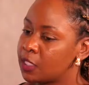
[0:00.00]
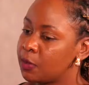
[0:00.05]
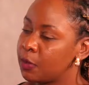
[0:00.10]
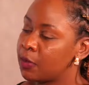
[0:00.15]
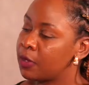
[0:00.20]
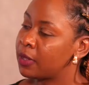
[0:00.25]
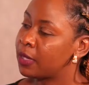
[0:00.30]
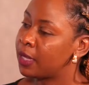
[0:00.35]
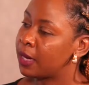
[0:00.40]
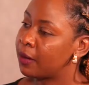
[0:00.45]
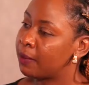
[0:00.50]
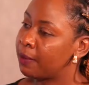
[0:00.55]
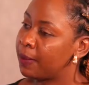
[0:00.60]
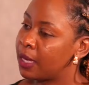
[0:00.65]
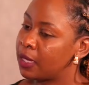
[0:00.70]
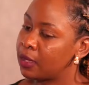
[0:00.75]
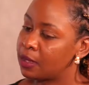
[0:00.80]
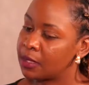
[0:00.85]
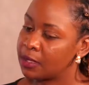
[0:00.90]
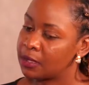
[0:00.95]
bond that I'm
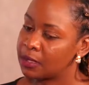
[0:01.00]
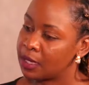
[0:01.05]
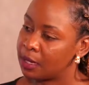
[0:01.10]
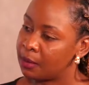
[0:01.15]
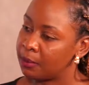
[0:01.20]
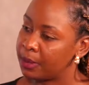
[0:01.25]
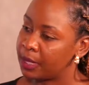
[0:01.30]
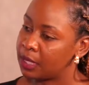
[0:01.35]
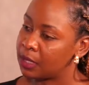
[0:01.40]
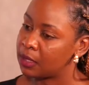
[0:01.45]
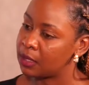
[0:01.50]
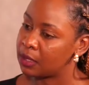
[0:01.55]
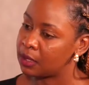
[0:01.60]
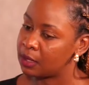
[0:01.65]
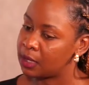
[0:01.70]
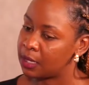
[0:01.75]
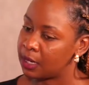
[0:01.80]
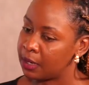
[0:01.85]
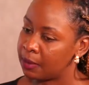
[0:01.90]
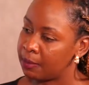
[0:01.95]
buying, this company
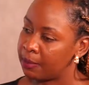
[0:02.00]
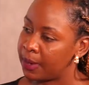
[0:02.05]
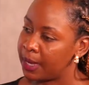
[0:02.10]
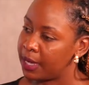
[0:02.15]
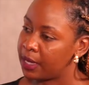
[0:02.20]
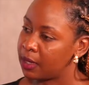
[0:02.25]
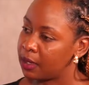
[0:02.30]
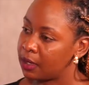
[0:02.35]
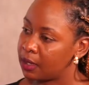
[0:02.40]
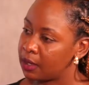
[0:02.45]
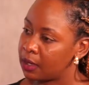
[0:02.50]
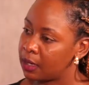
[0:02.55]
that I'm buying